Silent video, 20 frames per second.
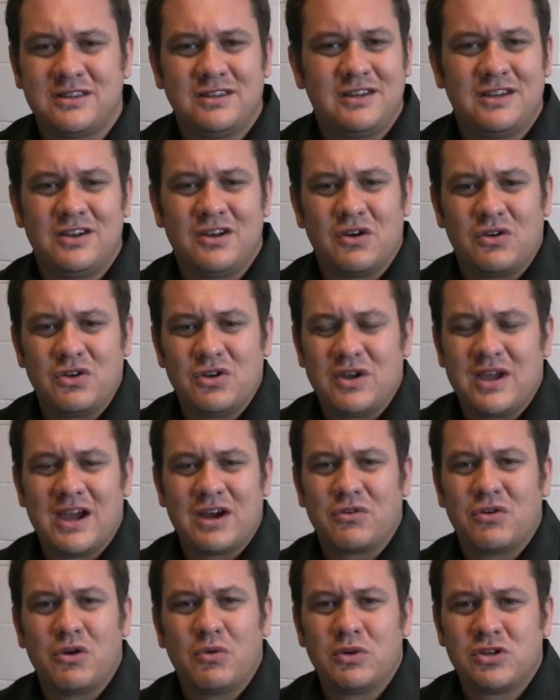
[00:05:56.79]
you can't
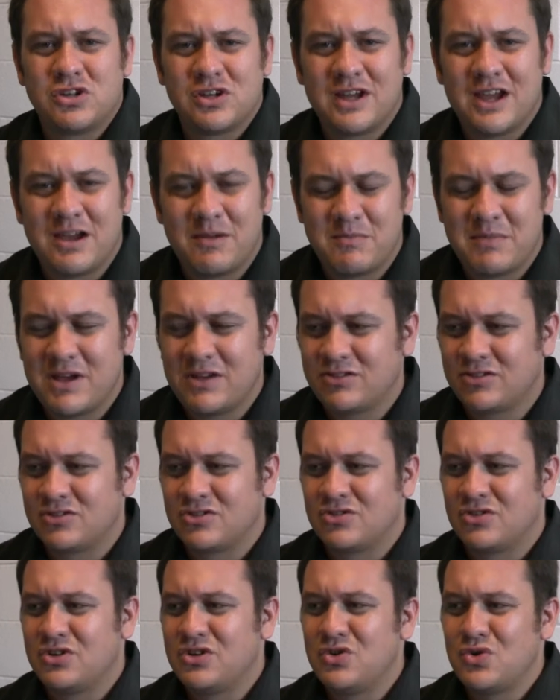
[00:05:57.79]
grow what you can't measure,
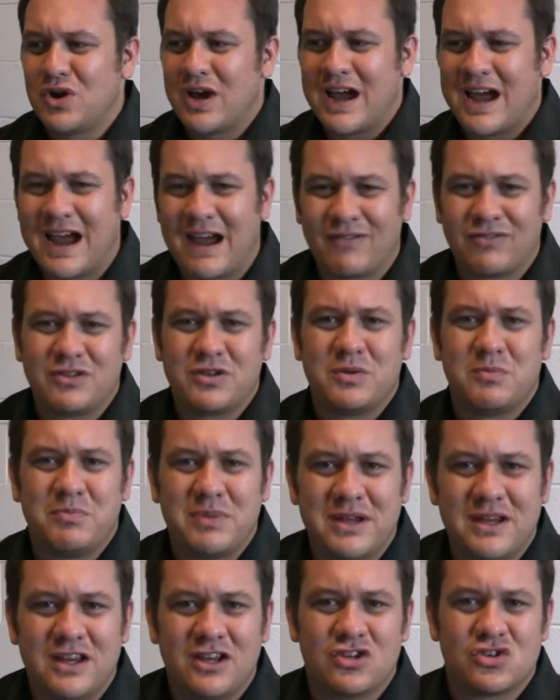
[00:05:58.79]
so you have to
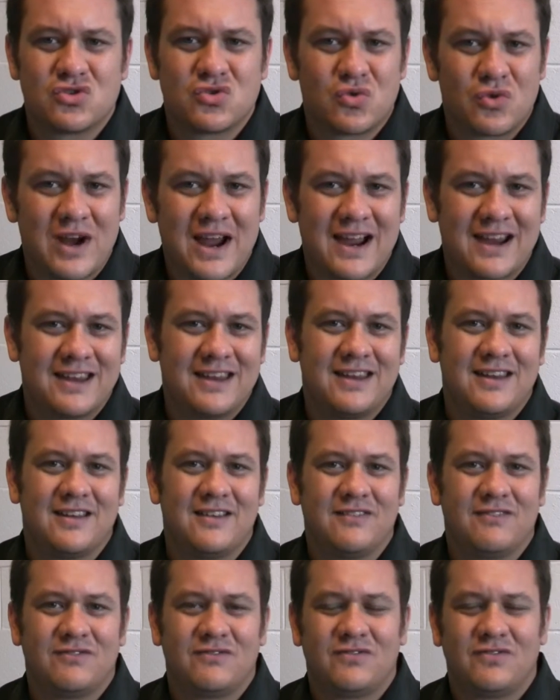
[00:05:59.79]
be
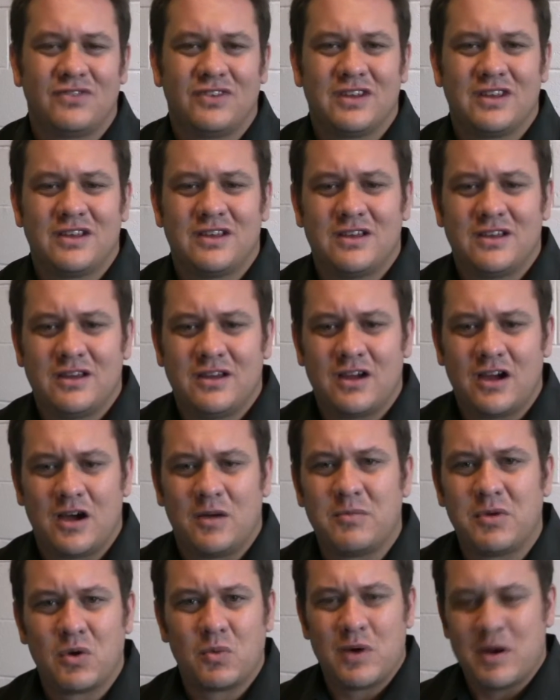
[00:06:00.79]
tracking
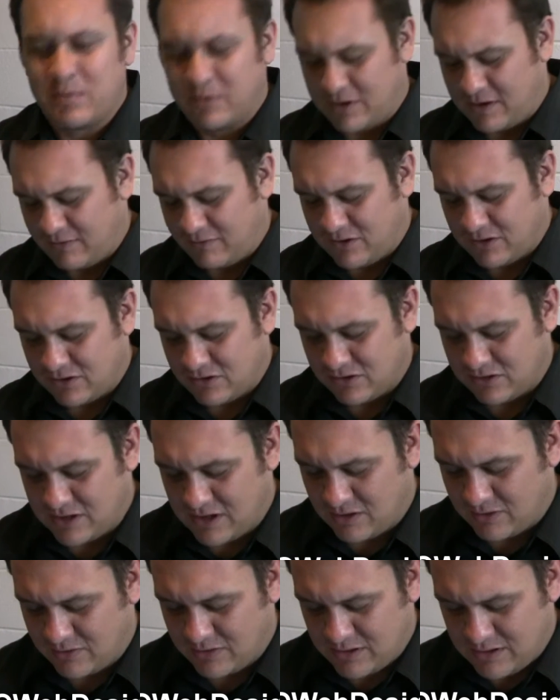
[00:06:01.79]
your website visitors.
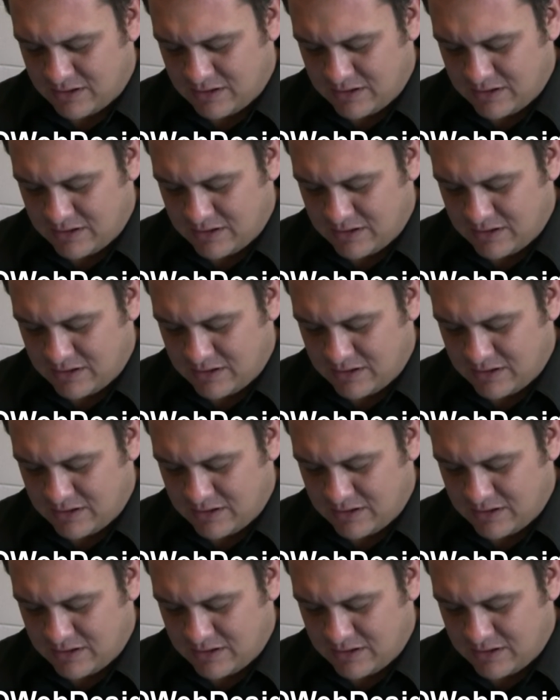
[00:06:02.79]
Now,